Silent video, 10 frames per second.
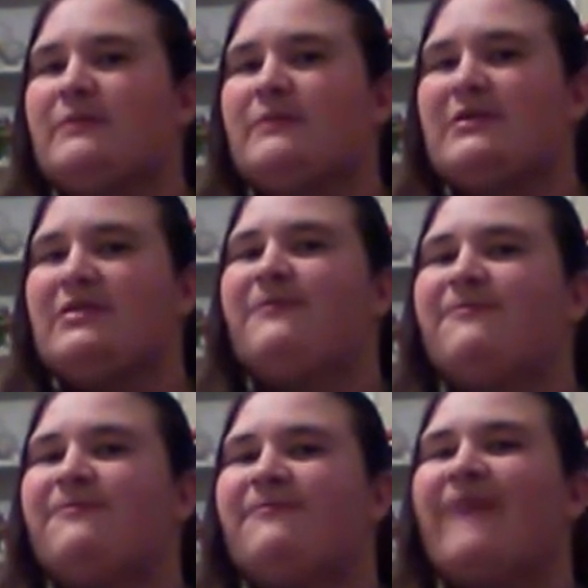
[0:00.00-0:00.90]
but she
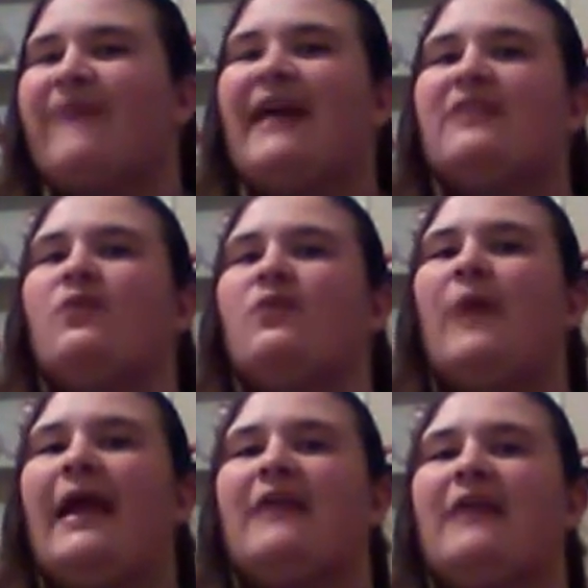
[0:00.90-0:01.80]
finds a way